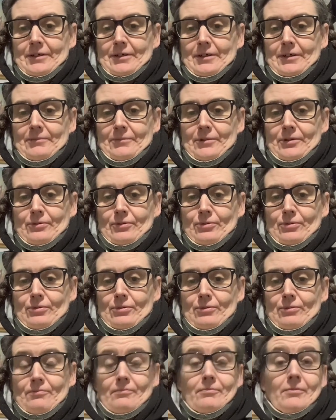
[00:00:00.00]
her
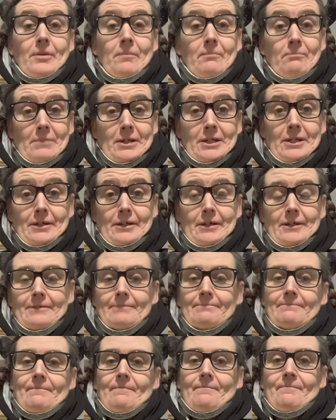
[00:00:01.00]
all.
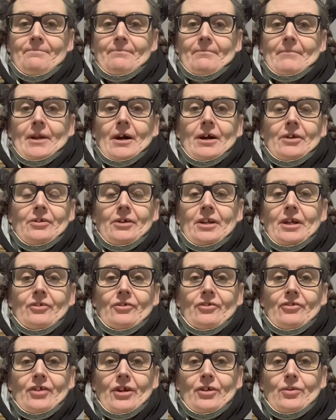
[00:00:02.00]
Admittingly, I didn't
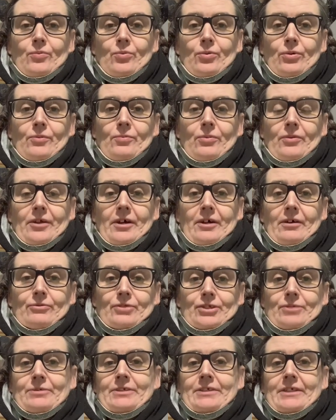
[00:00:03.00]
understand a word what the
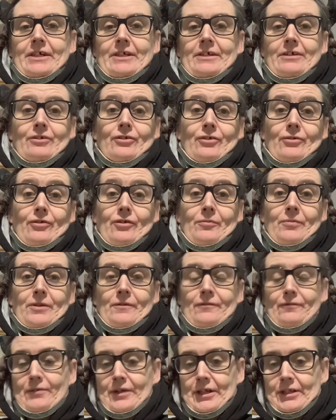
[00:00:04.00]
hell she was saying. I don't
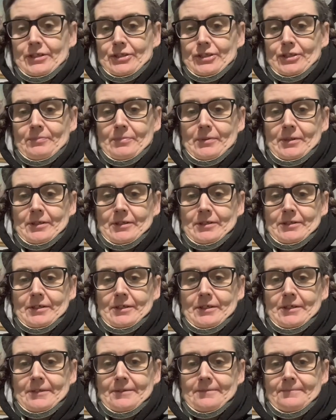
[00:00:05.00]
speak French, but
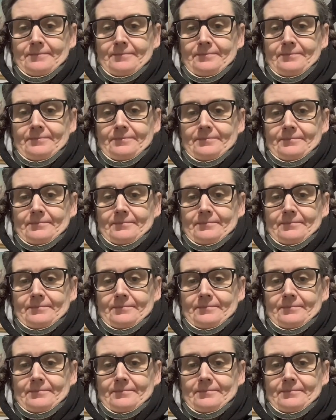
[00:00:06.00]
well,